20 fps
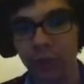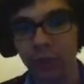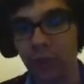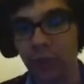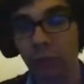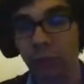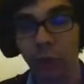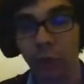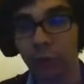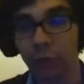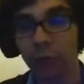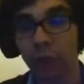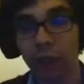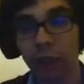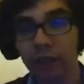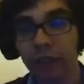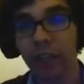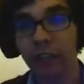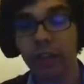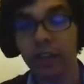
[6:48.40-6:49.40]
I'm going to be
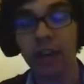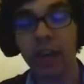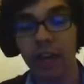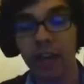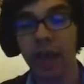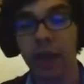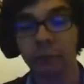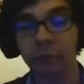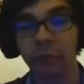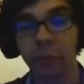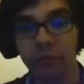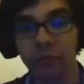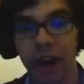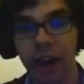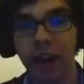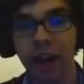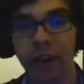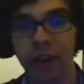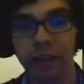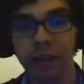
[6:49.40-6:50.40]
honest, the idea came from
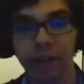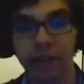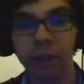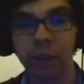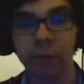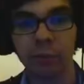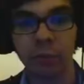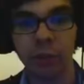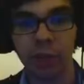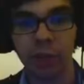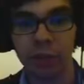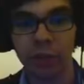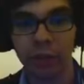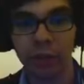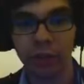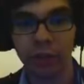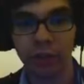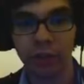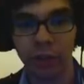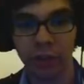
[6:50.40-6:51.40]
there. The
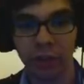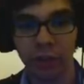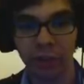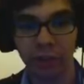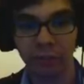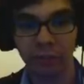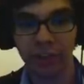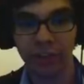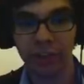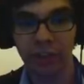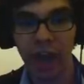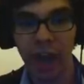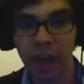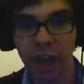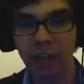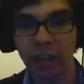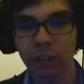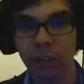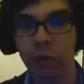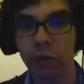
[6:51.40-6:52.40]
inspiration of the
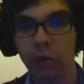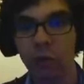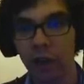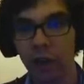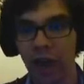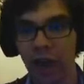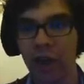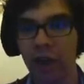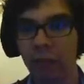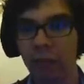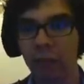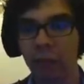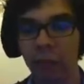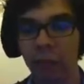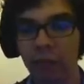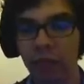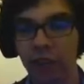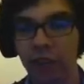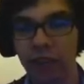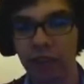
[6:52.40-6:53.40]
ALO came
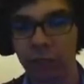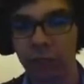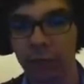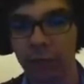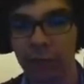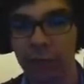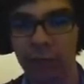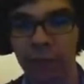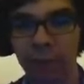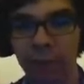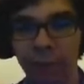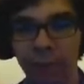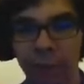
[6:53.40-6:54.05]
from the SCP.